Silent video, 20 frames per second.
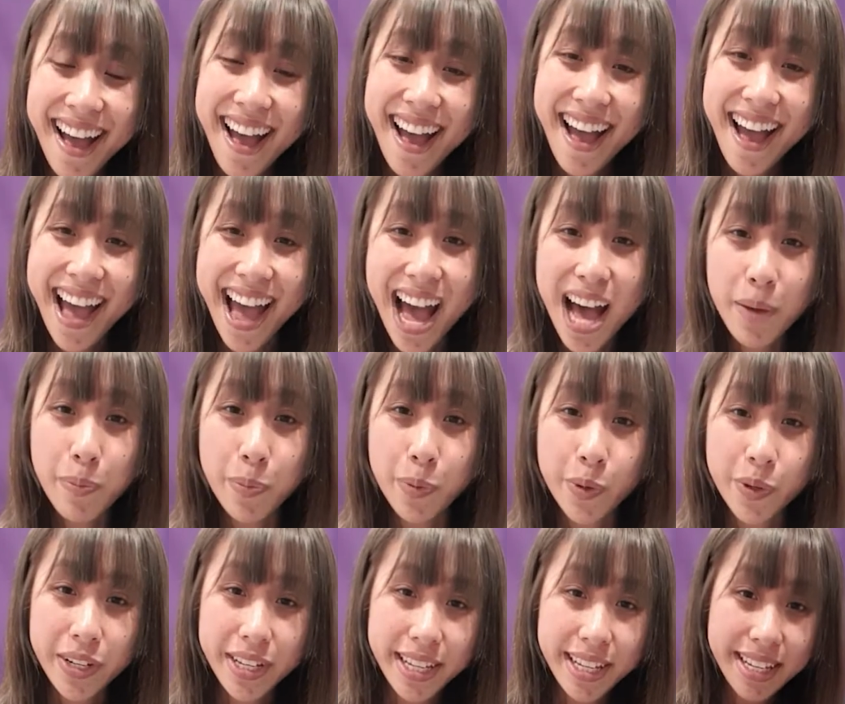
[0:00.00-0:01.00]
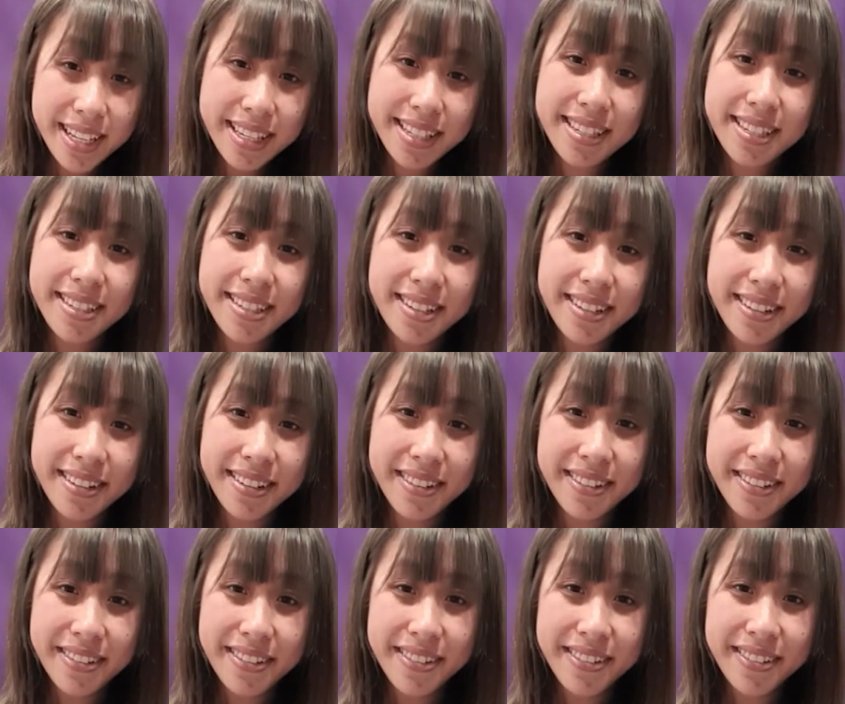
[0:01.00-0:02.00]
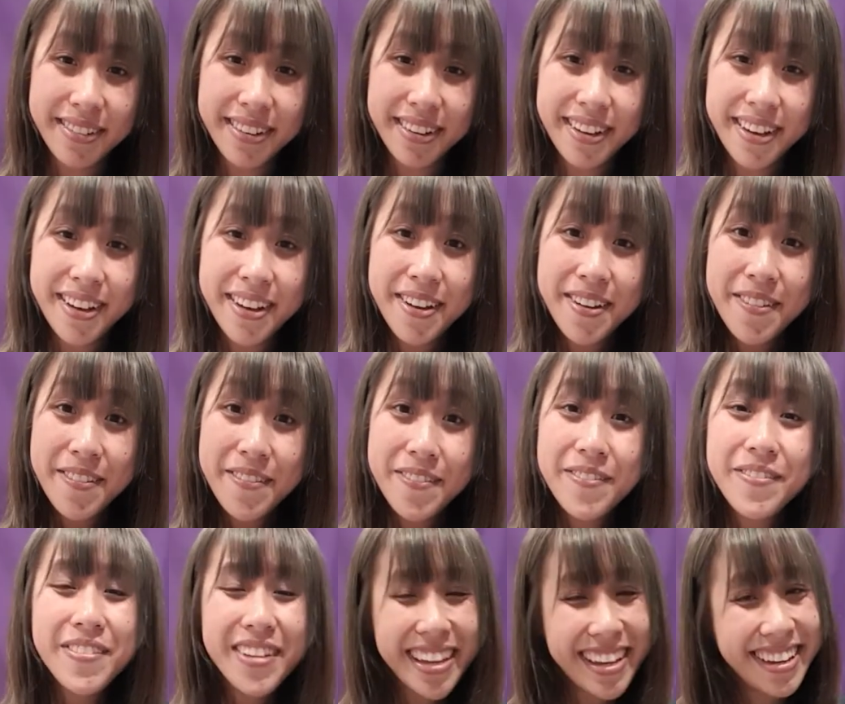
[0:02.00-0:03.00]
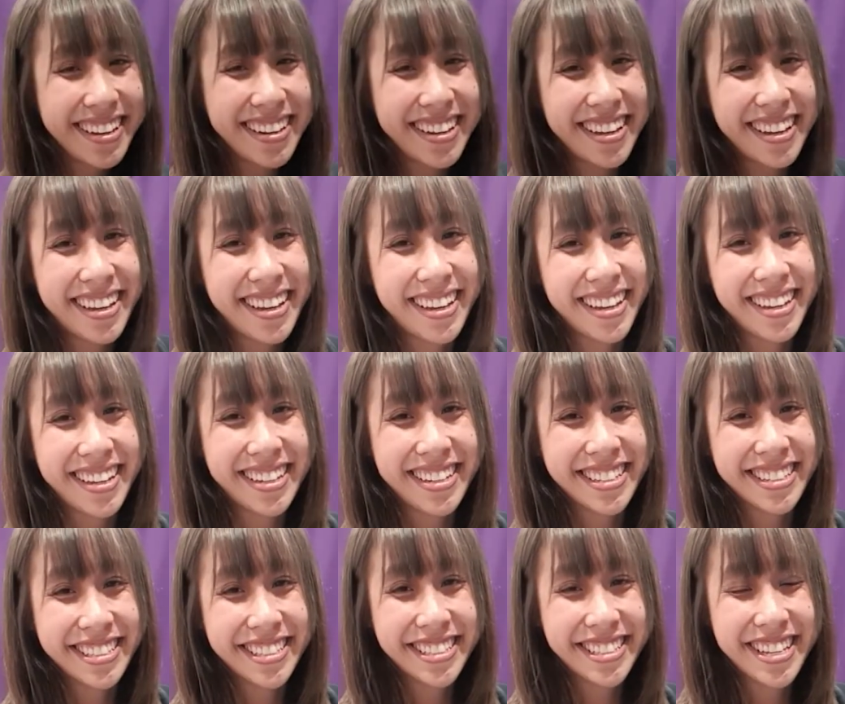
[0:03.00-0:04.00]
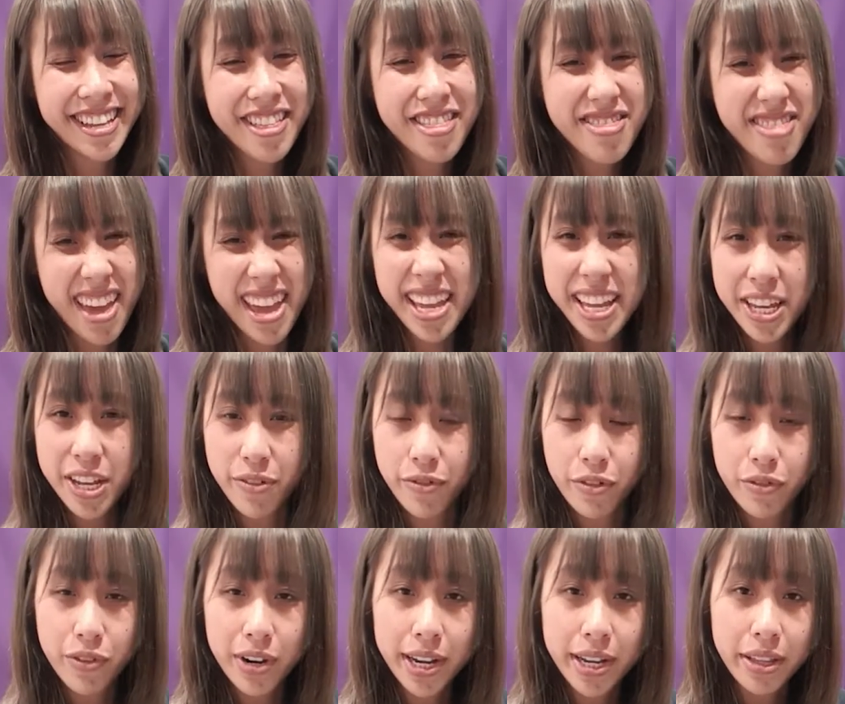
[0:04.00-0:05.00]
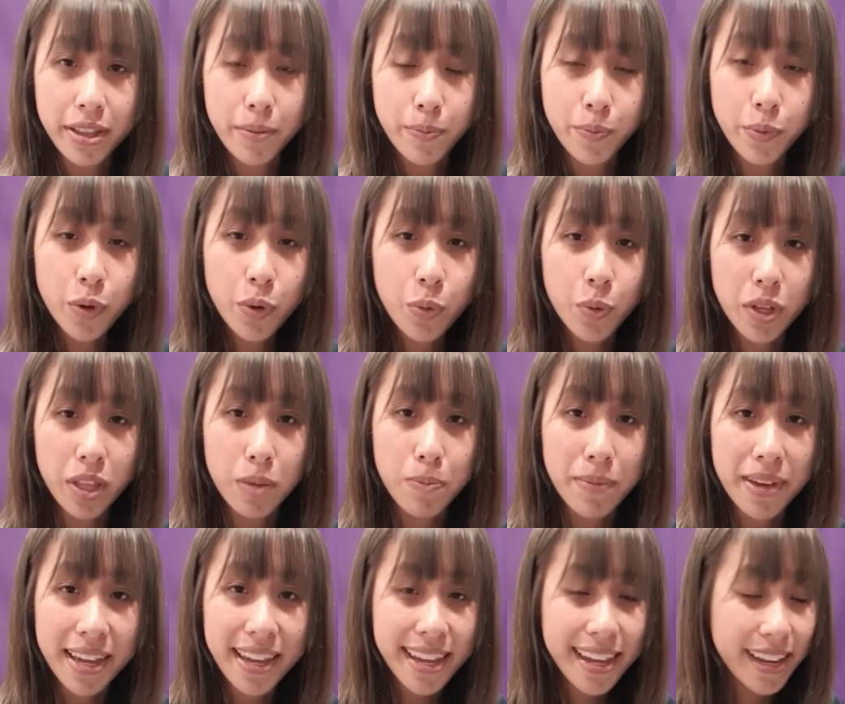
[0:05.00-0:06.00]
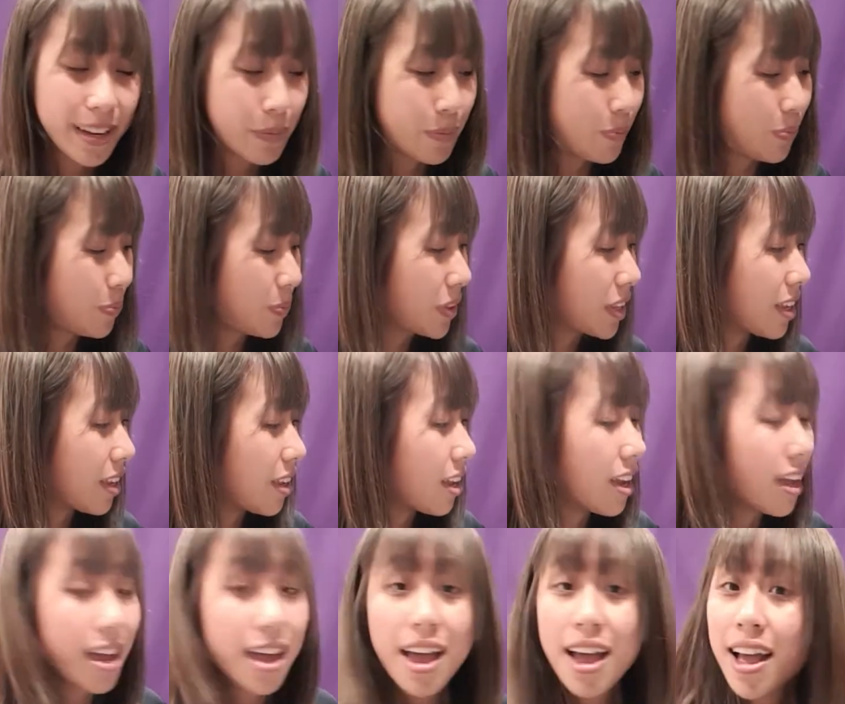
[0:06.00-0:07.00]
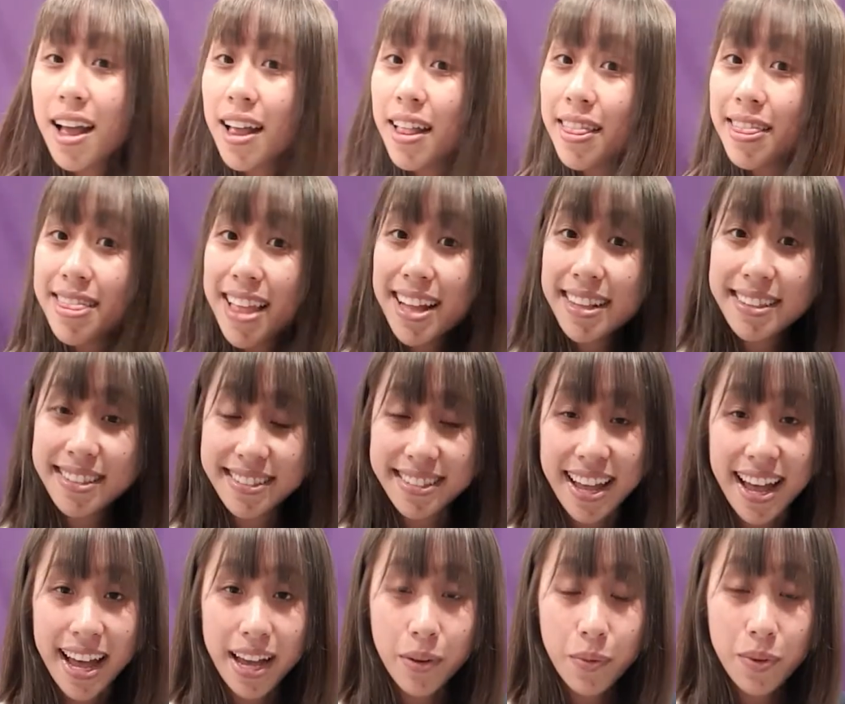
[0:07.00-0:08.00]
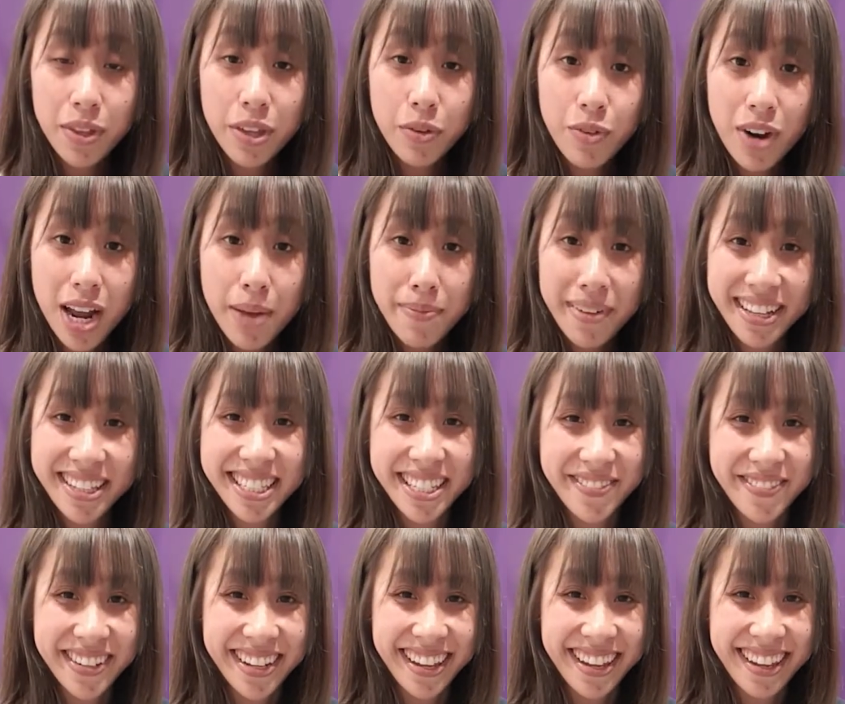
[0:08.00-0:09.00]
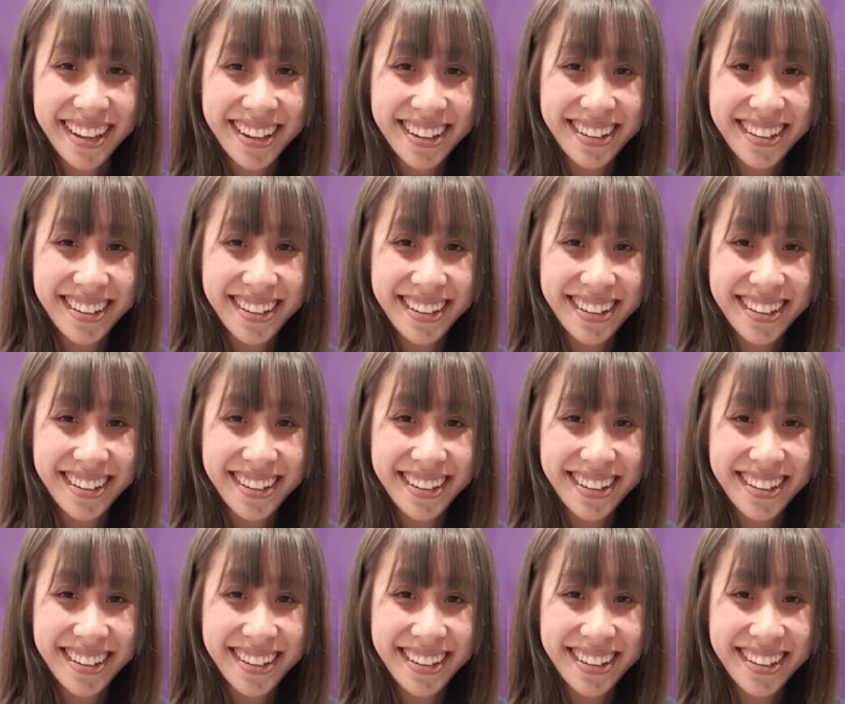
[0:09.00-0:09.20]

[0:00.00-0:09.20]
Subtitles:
Our book is finished. Thank you for reading the book with me. Let's start with a rhyme activity.